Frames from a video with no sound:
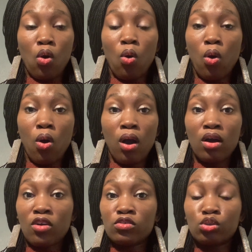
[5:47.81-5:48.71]
or
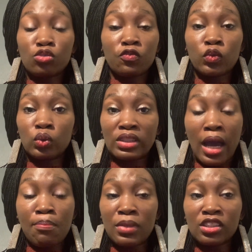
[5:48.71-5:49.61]
do
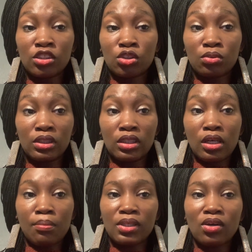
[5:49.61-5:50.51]
full-time ministry,
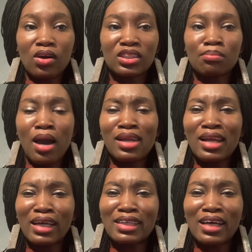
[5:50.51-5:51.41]
because my
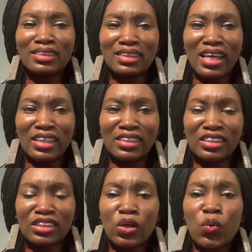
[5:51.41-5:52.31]
latter
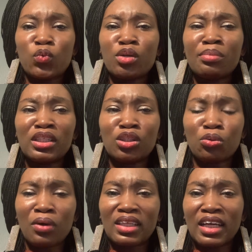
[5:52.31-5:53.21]
days will be
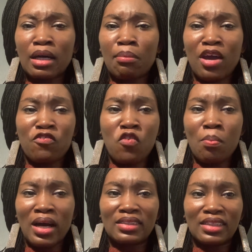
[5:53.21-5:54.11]
greater than my
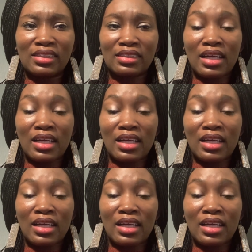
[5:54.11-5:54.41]
former days.